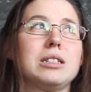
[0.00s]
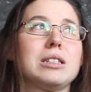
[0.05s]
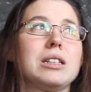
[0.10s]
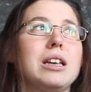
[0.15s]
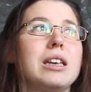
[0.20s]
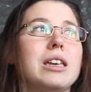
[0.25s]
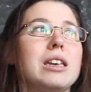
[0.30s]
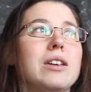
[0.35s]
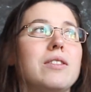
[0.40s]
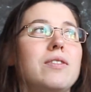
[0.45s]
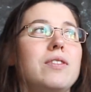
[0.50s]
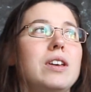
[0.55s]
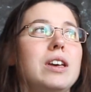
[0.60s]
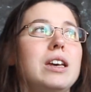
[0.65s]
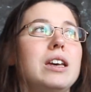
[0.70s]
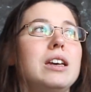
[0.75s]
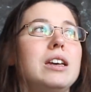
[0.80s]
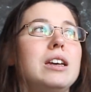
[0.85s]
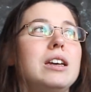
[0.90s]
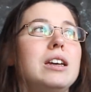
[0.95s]
Like if
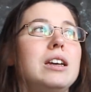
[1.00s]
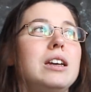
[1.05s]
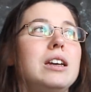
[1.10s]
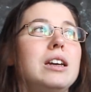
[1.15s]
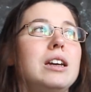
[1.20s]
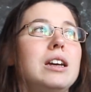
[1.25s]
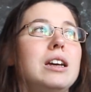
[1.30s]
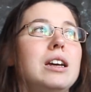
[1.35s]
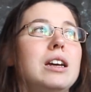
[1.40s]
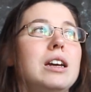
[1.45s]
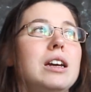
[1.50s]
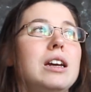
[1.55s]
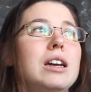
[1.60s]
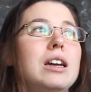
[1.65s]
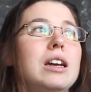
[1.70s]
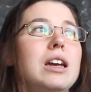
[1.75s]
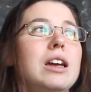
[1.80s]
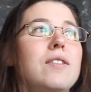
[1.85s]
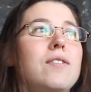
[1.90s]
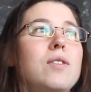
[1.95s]

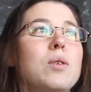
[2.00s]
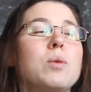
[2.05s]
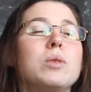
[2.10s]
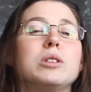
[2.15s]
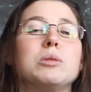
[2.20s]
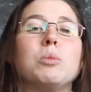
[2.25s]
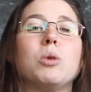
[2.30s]
it was